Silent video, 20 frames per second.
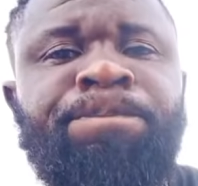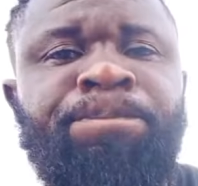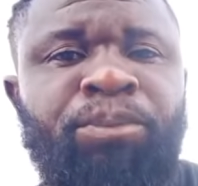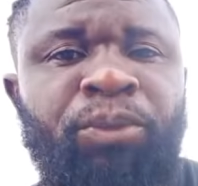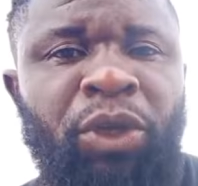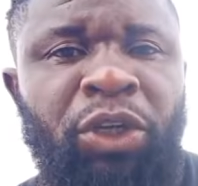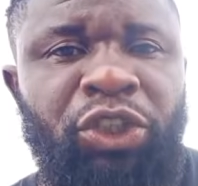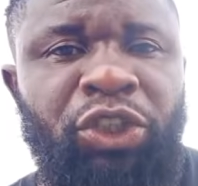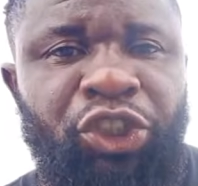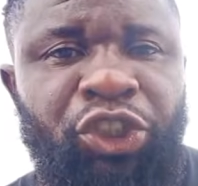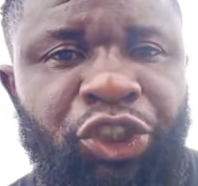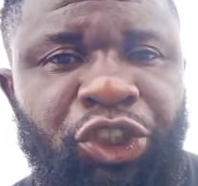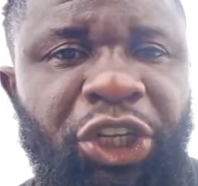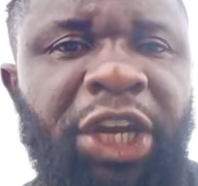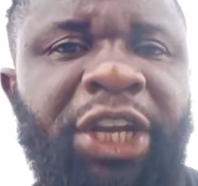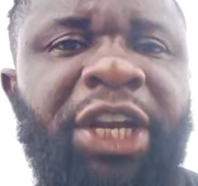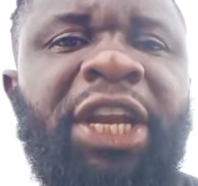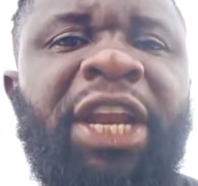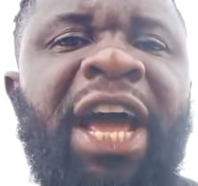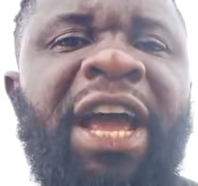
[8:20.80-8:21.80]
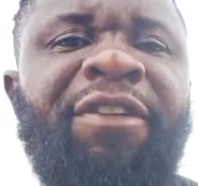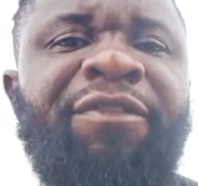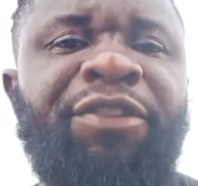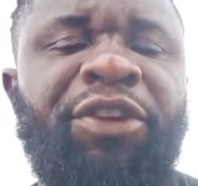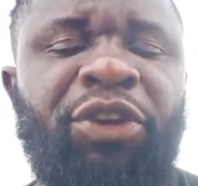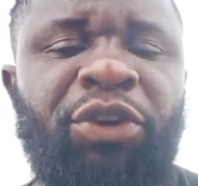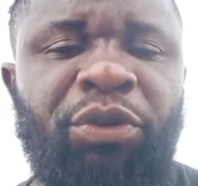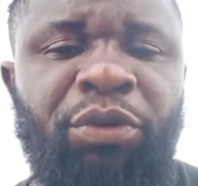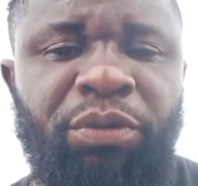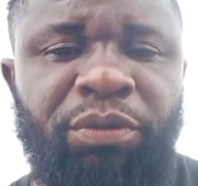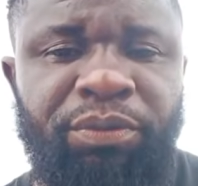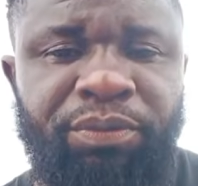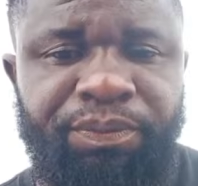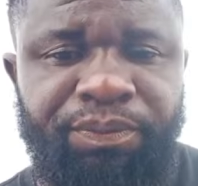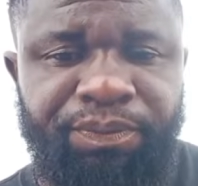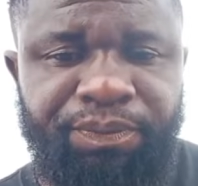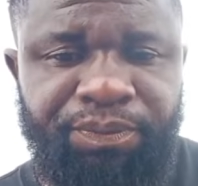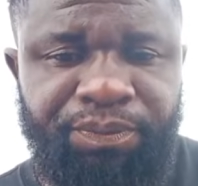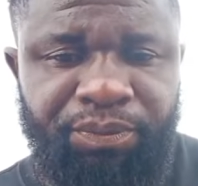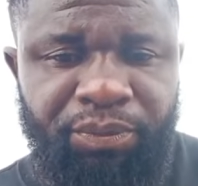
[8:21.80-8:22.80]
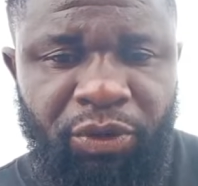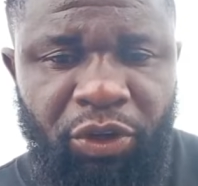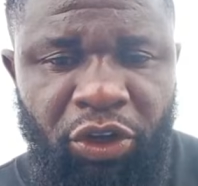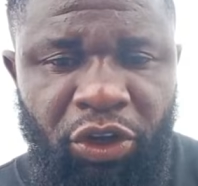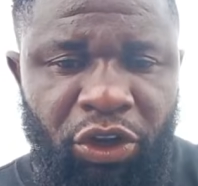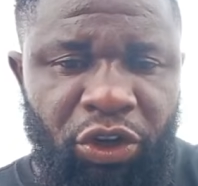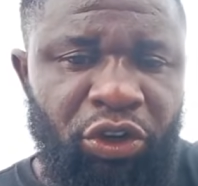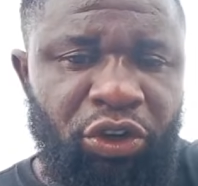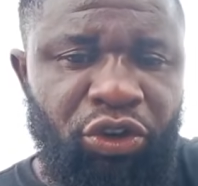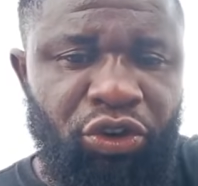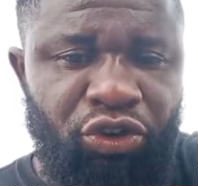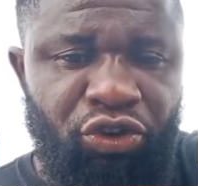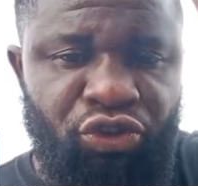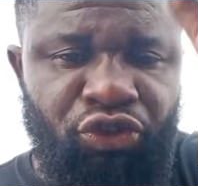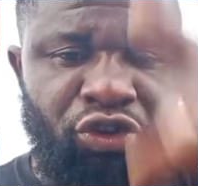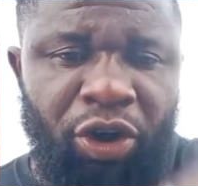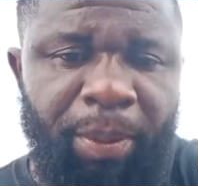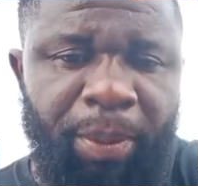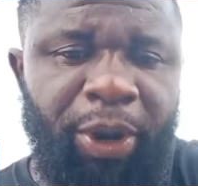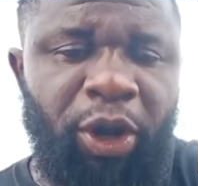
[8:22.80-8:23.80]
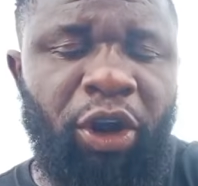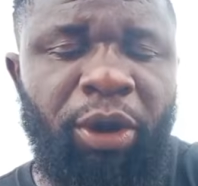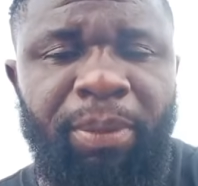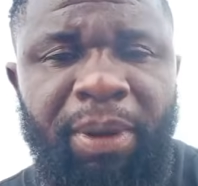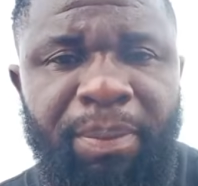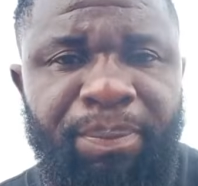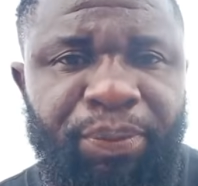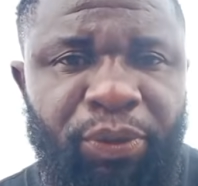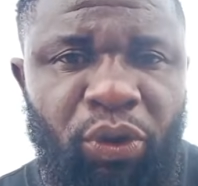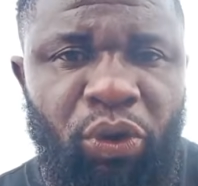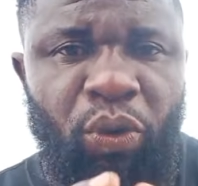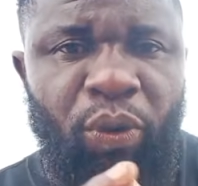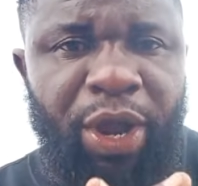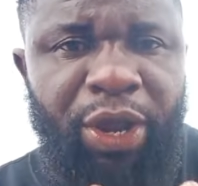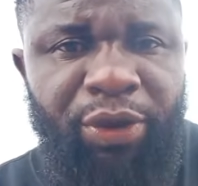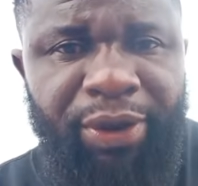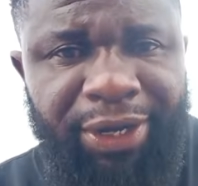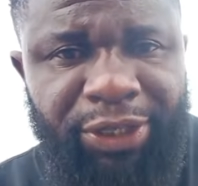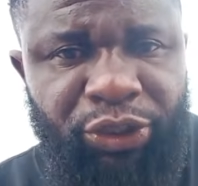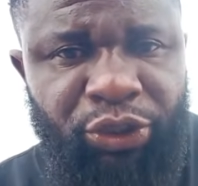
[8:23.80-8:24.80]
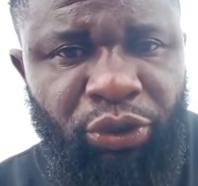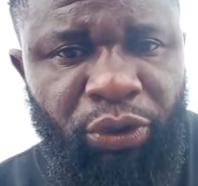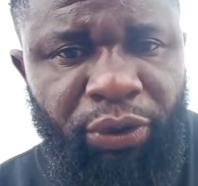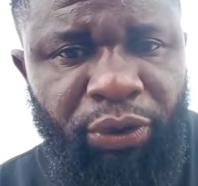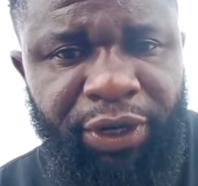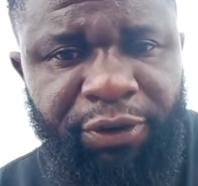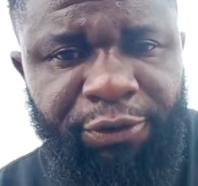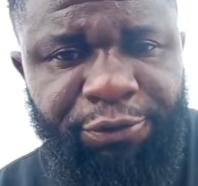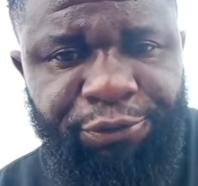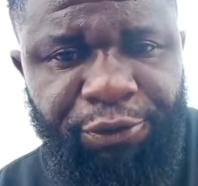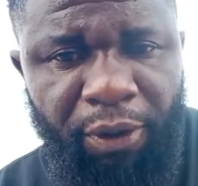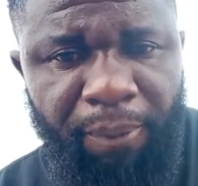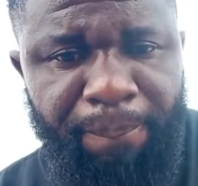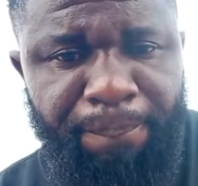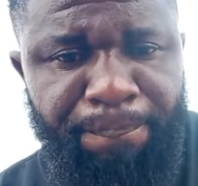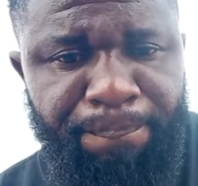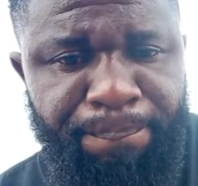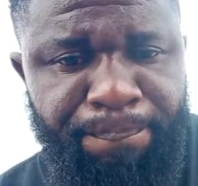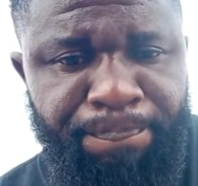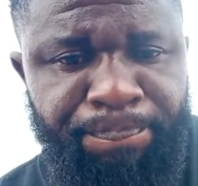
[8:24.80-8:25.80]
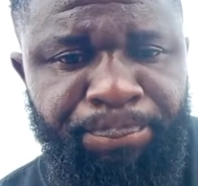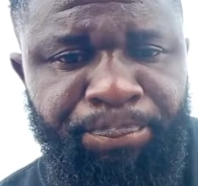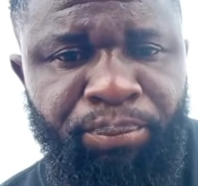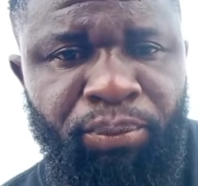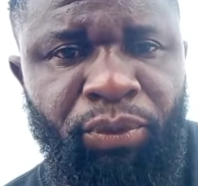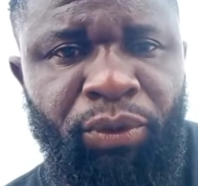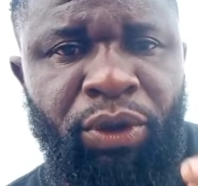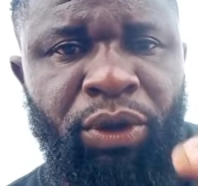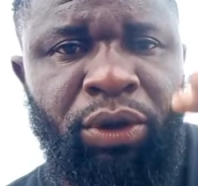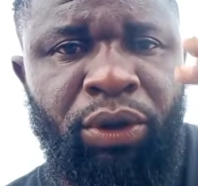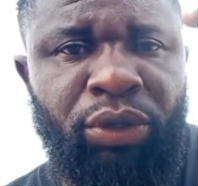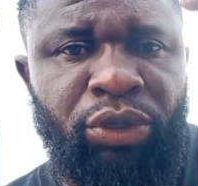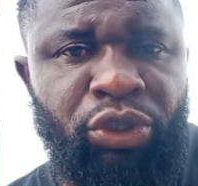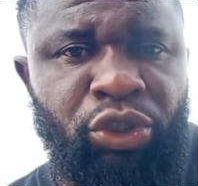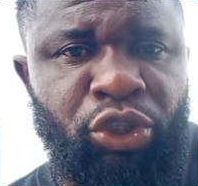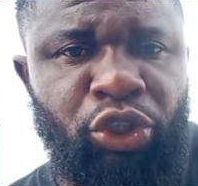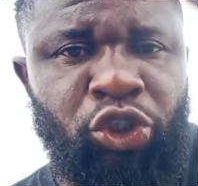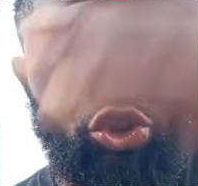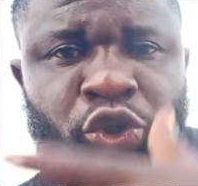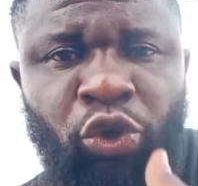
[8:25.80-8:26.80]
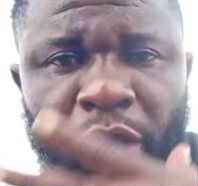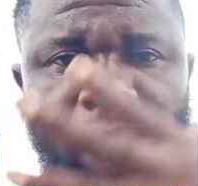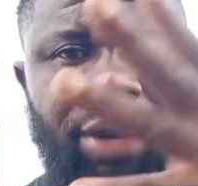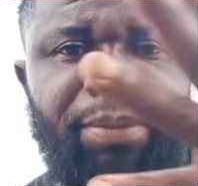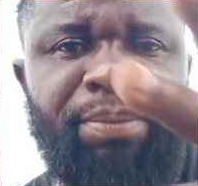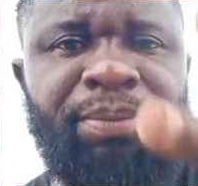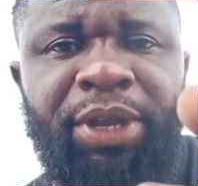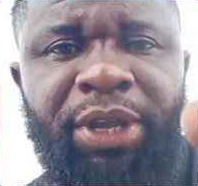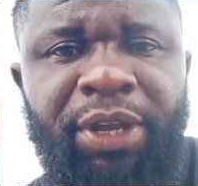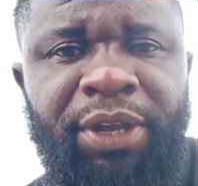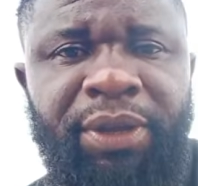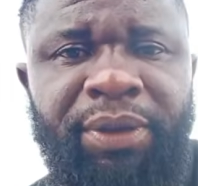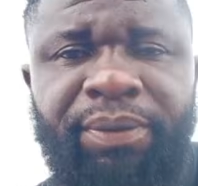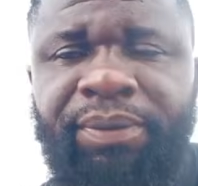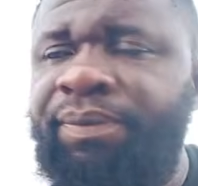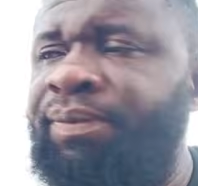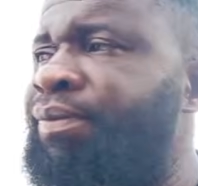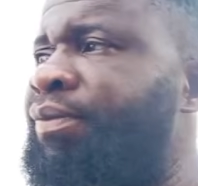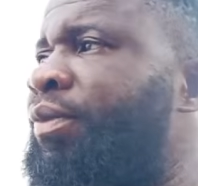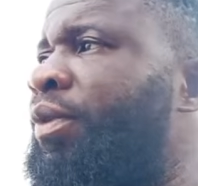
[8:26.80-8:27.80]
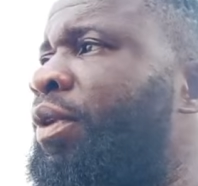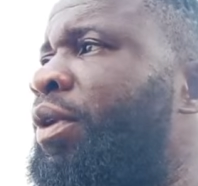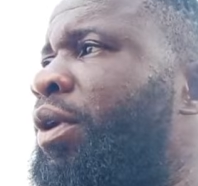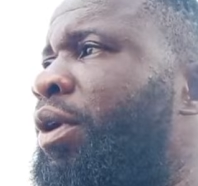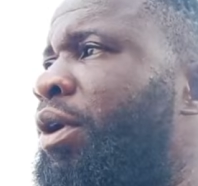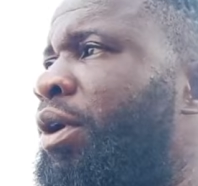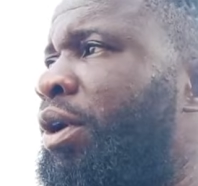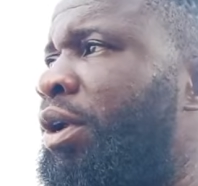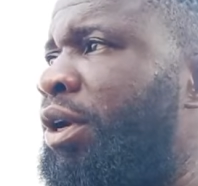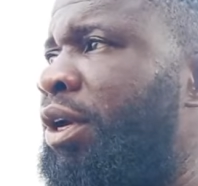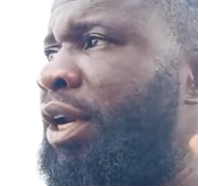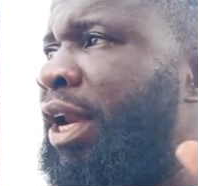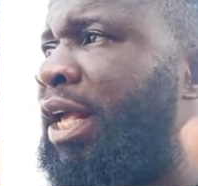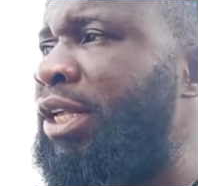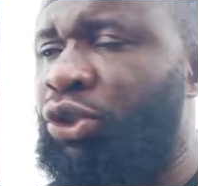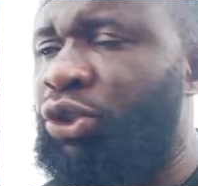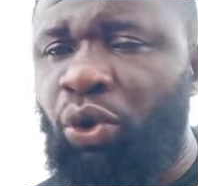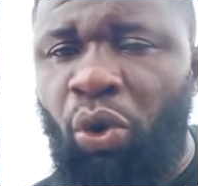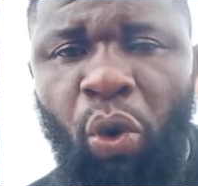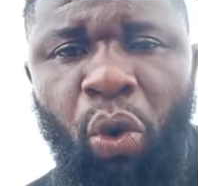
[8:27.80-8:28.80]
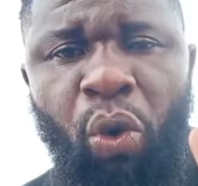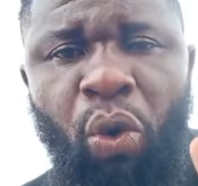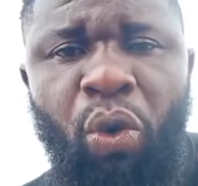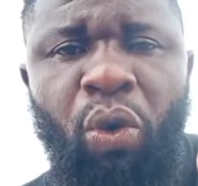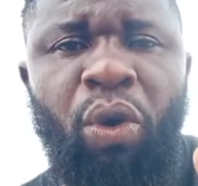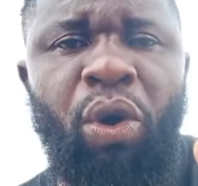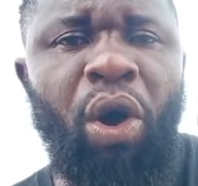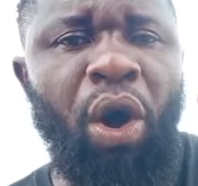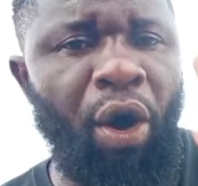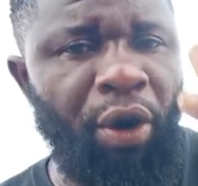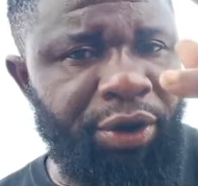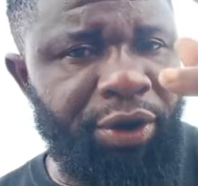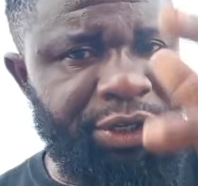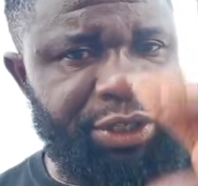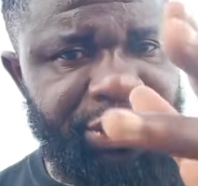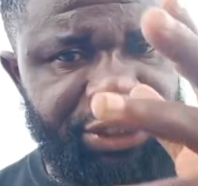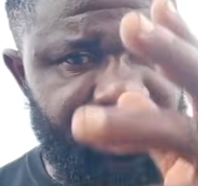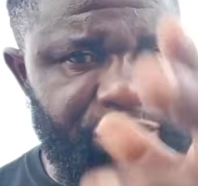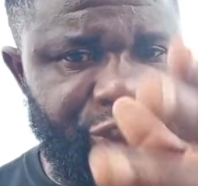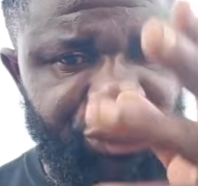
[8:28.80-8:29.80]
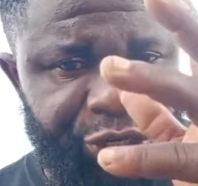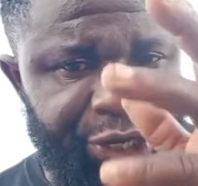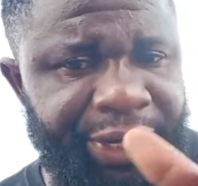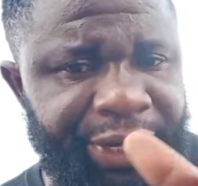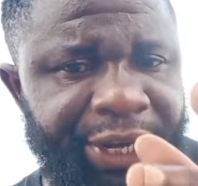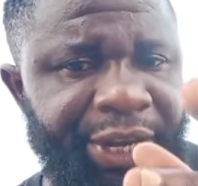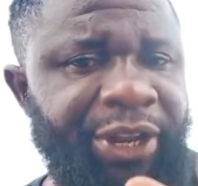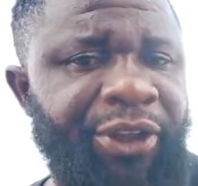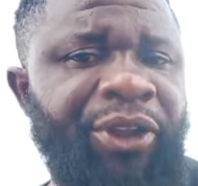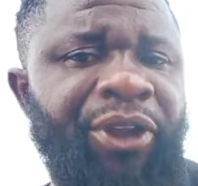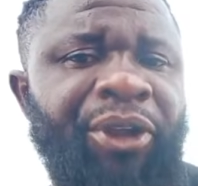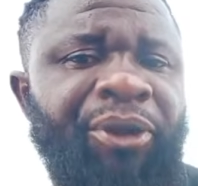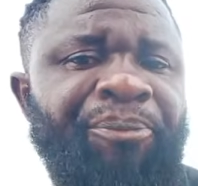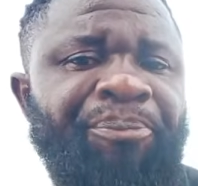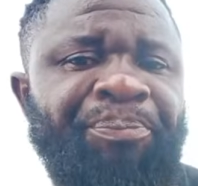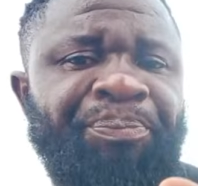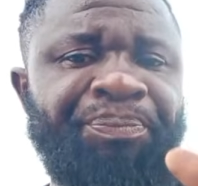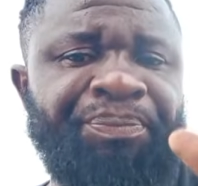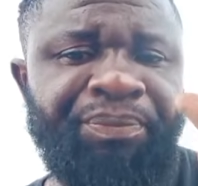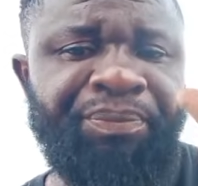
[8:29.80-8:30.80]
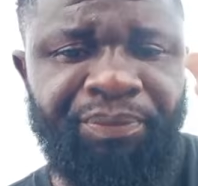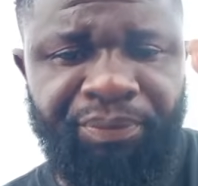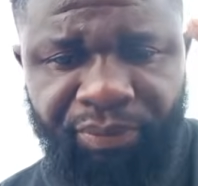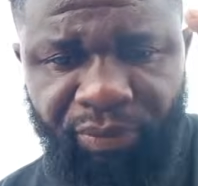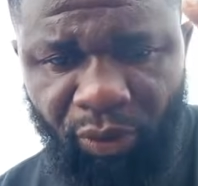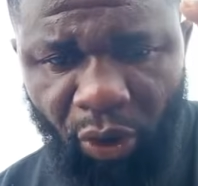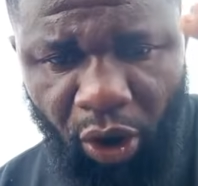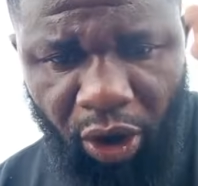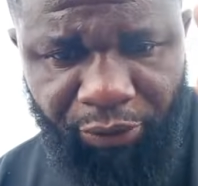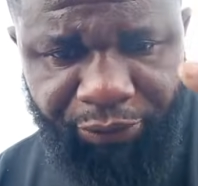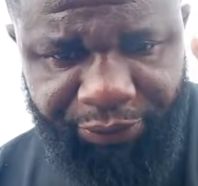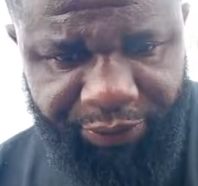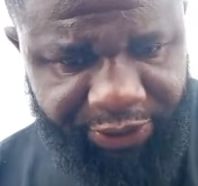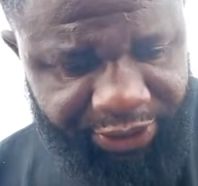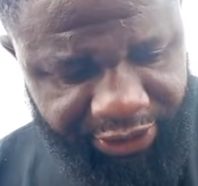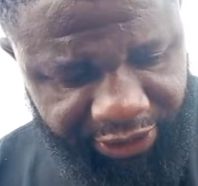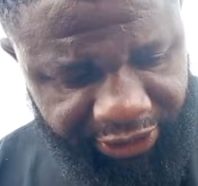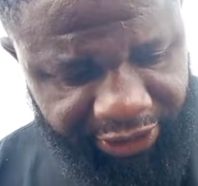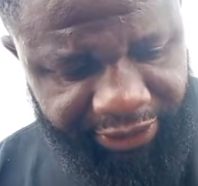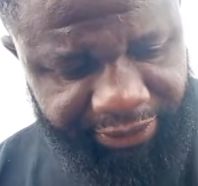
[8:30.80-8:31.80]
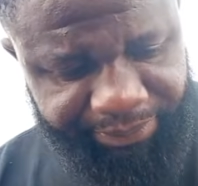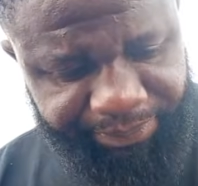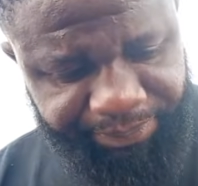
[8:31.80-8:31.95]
Share the live video. Drop a comment below where you are joining from. Join me. Let's go on this journey of healing.